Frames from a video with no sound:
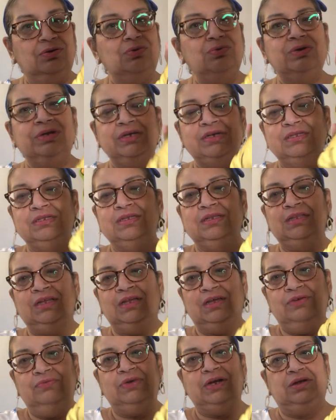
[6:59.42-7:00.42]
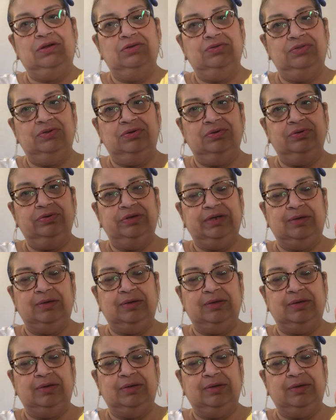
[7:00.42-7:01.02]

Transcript: Who doesn't love Arthur?